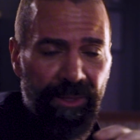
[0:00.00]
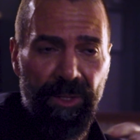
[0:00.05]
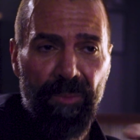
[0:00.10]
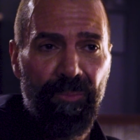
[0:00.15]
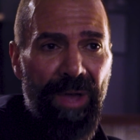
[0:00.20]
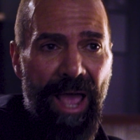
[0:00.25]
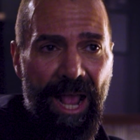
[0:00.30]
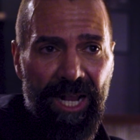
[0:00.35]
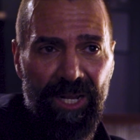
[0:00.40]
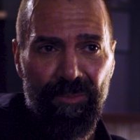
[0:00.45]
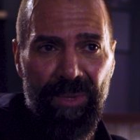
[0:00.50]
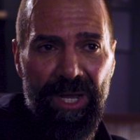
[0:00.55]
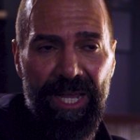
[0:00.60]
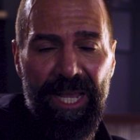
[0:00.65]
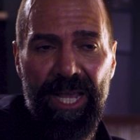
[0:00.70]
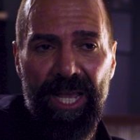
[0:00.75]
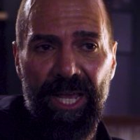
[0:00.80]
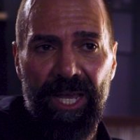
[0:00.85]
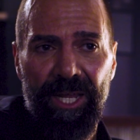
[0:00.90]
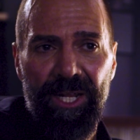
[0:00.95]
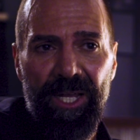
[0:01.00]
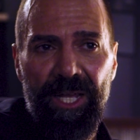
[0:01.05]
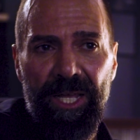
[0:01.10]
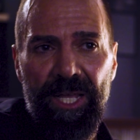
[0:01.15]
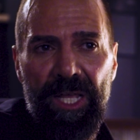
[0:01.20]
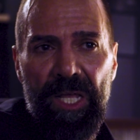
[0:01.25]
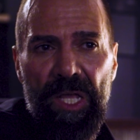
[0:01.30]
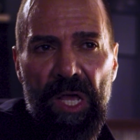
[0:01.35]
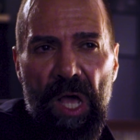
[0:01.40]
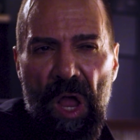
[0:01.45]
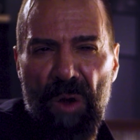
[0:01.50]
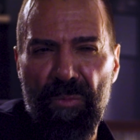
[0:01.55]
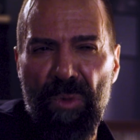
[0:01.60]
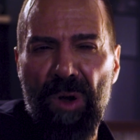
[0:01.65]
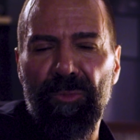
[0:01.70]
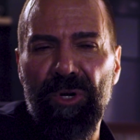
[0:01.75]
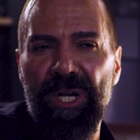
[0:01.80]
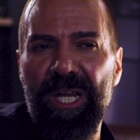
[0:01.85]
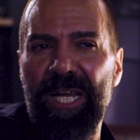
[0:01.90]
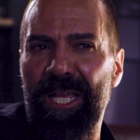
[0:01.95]
in the back of my head. I
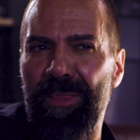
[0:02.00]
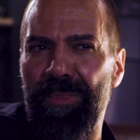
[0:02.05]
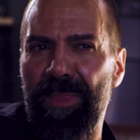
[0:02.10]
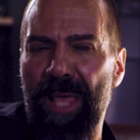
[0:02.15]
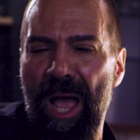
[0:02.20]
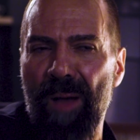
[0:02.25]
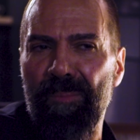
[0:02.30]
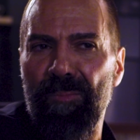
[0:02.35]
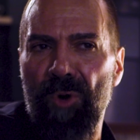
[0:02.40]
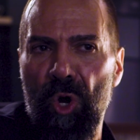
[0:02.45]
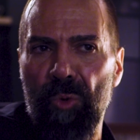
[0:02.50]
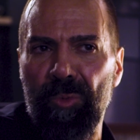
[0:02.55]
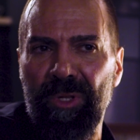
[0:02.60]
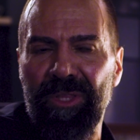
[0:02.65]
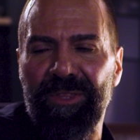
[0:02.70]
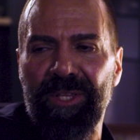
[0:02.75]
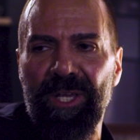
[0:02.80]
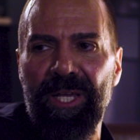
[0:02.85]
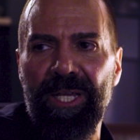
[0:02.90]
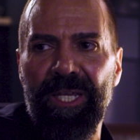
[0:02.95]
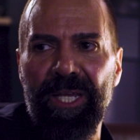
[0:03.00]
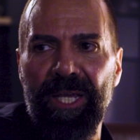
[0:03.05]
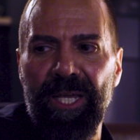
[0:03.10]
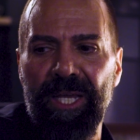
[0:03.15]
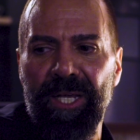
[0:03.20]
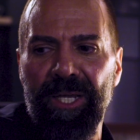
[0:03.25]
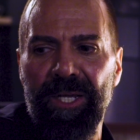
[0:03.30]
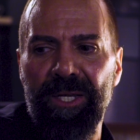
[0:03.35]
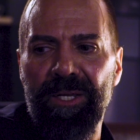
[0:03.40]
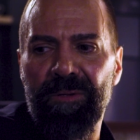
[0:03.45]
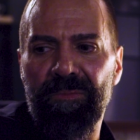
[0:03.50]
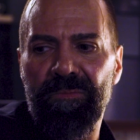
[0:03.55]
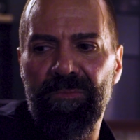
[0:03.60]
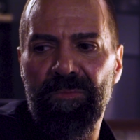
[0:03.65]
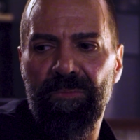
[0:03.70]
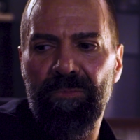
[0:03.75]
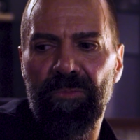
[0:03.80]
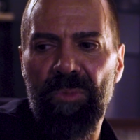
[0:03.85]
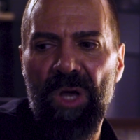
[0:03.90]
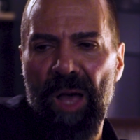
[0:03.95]
remember in that moment thinking,
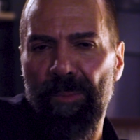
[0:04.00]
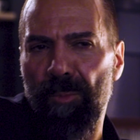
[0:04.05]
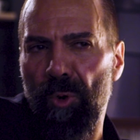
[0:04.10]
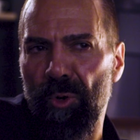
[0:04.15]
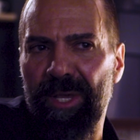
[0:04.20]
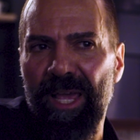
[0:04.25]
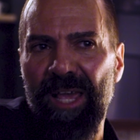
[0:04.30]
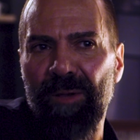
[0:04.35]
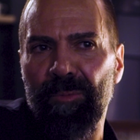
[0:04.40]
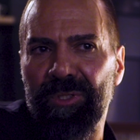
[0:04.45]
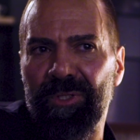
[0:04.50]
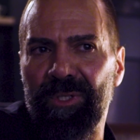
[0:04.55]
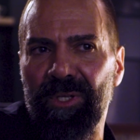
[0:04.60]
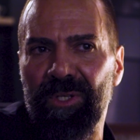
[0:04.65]
I'm okay with